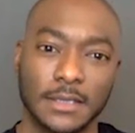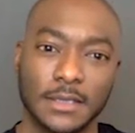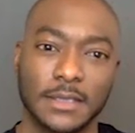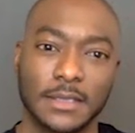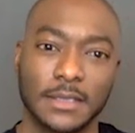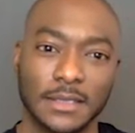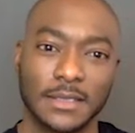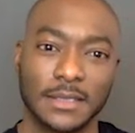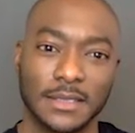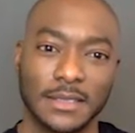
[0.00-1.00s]

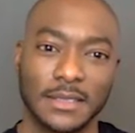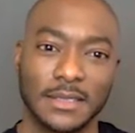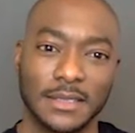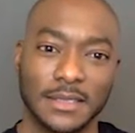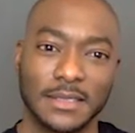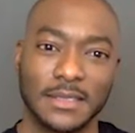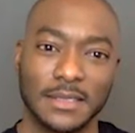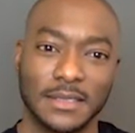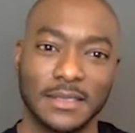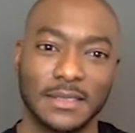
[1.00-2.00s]

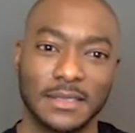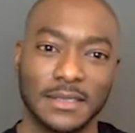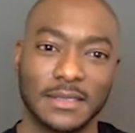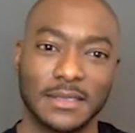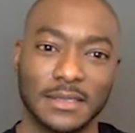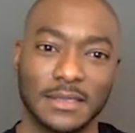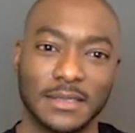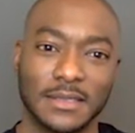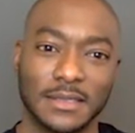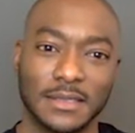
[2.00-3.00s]

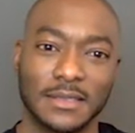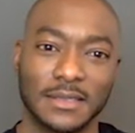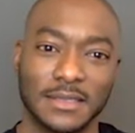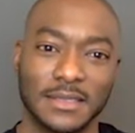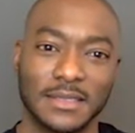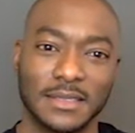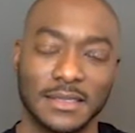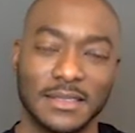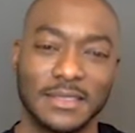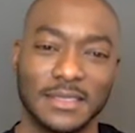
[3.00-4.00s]

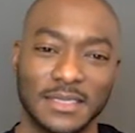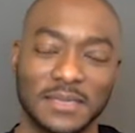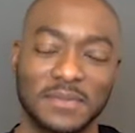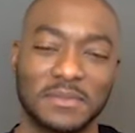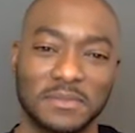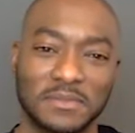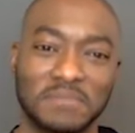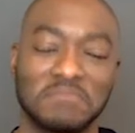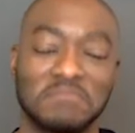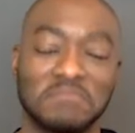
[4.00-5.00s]

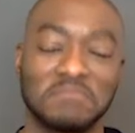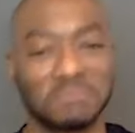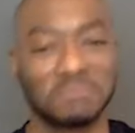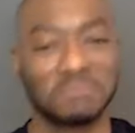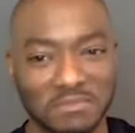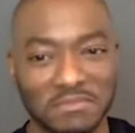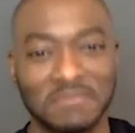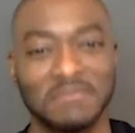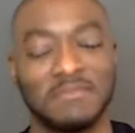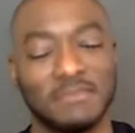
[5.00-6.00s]

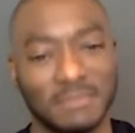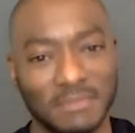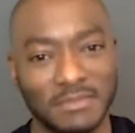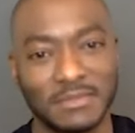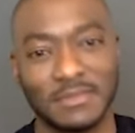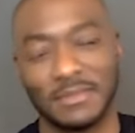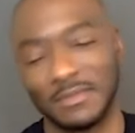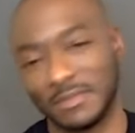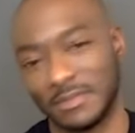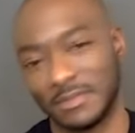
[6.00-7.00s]
(silent)